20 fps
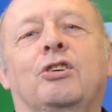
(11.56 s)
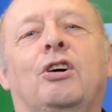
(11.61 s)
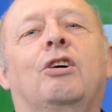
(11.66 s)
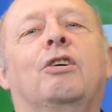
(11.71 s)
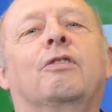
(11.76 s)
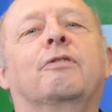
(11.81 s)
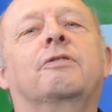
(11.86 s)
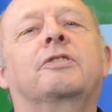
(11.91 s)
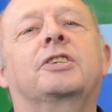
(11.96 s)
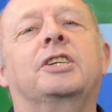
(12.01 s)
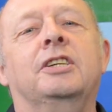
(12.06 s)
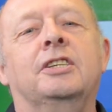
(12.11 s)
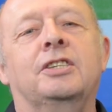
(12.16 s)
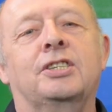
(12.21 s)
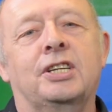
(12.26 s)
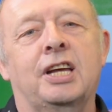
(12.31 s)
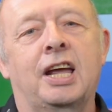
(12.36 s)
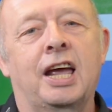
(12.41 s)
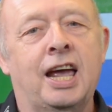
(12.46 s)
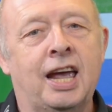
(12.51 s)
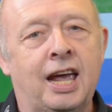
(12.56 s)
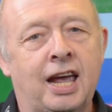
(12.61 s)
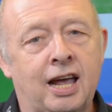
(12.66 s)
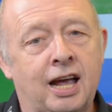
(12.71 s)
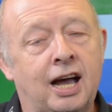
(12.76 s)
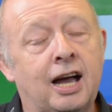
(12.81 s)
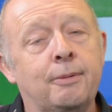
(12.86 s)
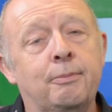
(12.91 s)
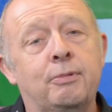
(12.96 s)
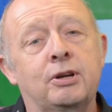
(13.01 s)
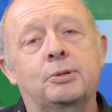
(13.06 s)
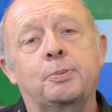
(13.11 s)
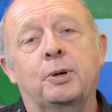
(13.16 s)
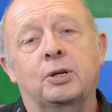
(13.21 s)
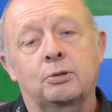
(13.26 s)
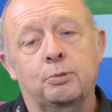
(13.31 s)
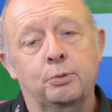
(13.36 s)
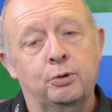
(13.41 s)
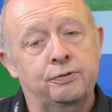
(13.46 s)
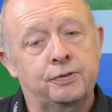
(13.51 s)
of Cinegy Air, I'm
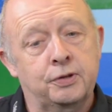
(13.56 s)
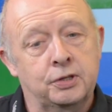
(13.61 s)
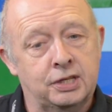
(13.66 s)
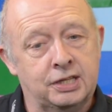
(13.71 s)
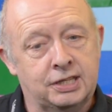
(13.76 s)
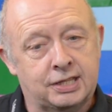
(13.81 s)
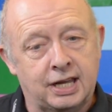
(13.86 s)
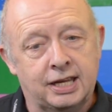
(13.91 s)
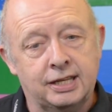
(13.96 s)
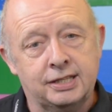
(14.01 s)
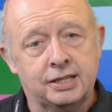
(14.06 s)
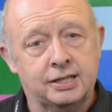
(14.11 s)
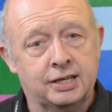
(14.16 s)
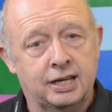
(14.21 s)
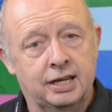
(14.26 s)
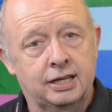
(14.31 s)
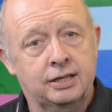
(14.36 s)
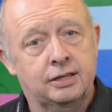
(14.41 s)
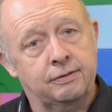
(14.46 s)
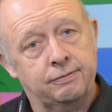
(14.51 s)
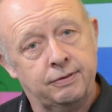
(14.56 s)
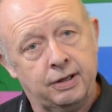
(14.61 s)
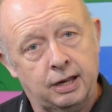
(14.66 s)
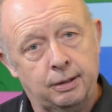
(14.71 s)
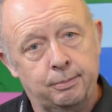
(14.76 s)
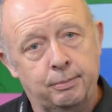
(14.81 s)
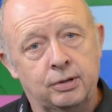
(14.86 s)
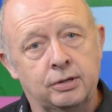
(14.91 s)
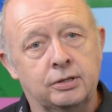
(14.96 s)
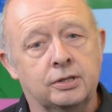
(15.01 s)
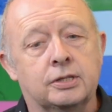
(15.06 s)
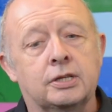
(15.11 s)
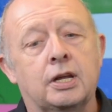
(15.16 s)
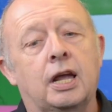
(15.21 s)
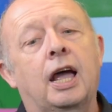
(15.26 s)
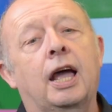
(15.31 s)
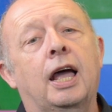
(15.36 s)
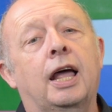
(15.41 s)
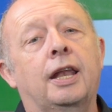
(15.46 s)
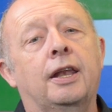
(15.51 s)
responsible for the day-to-day development
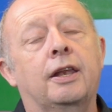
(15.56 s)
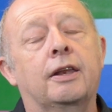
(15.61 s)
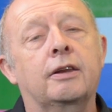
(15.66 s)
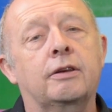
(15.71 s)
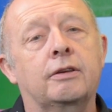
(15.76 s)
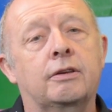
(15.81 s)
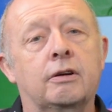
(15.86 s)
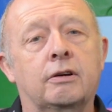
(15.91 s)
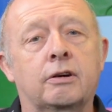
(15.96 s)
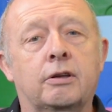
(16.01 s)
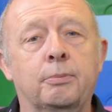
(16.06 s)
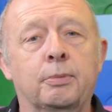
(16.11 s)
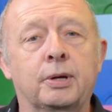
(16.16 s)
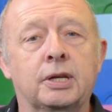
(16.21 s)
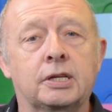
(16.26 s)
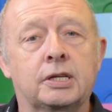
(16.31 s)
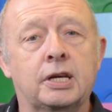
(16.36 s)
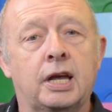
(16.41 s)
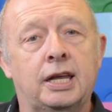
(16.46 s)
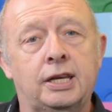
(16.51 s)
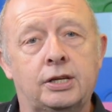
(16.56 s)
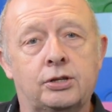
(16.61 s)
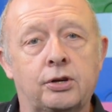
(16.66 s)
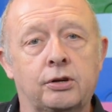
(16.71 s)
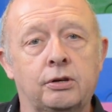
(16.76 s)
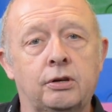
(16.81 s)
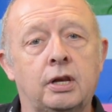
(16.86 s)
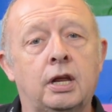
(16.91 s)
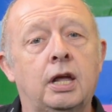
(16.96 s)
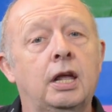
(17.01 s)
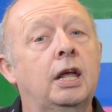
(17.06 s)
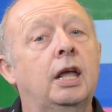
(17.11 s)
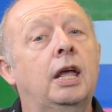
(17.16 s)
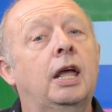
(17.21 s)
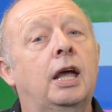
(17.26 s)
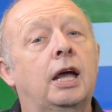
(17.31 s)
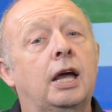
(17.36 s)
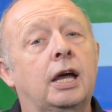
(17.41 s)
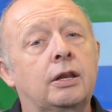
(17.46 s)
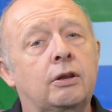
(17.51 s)
and documentation
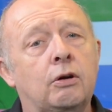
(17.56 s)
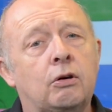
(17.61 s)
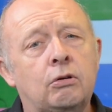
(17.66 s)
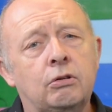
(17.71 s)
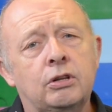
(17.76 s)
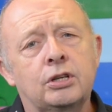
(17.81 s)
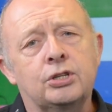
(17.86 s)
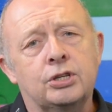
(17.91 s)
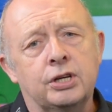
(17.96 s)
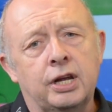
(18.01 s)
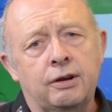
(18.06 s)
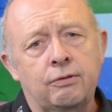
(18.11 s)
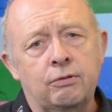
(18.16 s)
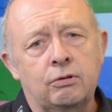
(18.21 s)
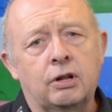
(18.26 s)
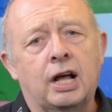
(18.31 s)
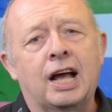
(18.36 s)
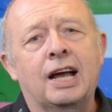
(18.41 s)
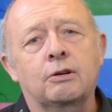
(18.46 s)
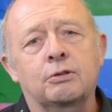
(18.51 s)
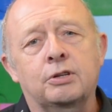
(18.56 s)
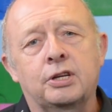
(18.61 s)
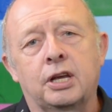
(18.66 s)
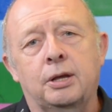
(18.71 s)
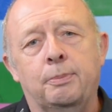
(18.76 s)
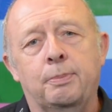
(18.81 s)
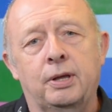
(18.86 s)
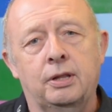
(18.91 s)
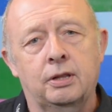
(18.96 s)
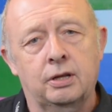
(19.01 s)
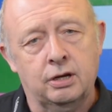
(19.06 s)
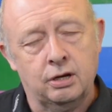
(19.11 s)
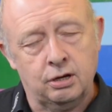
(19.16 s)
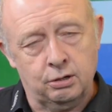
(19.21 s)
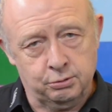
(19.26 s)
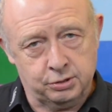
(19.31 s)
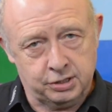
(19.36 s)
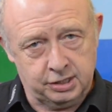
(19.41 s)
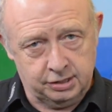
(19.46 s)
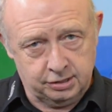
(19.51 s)
and all the general housekeeping that
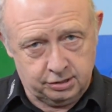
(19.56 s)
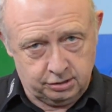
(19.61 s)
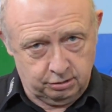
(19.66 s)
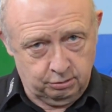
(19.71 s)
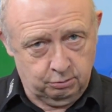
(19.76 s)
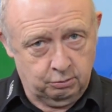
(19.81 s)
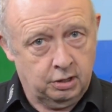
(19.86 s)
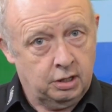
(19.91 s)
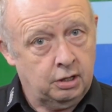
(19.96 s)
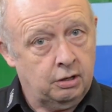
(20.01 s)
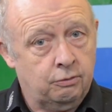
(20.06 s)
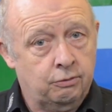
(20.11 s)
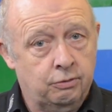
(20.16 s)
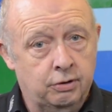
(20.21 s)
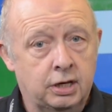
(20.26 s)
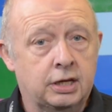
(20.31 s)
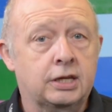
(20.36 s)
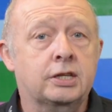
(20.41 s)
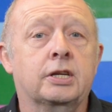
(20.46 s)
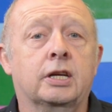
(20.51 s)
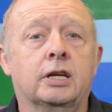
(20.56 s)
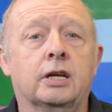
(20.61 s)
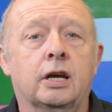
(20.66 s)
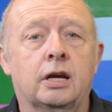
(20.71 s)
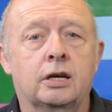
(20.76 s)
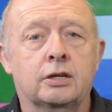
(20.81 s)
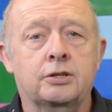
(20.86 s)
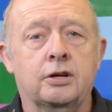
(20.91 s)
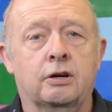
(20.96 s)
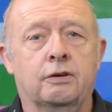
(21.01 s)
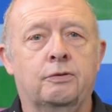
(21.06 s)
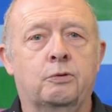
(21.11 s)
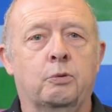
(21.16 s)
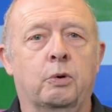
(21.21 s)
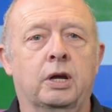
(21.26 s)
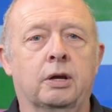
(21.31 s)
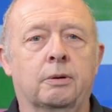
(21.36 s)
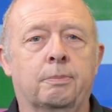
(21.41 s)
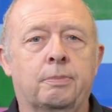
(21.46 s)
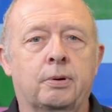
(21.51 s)
goes into releasing a
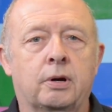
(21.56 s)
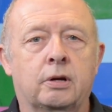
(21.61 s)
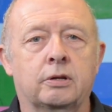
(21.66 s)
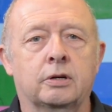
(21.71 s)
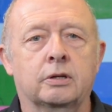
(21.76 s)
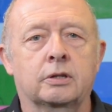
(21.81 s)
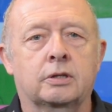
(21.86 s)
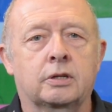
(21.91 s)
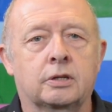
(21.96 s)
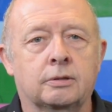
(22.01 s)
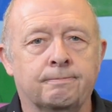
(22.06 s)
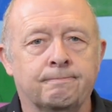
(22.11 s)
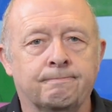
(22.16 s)
software product.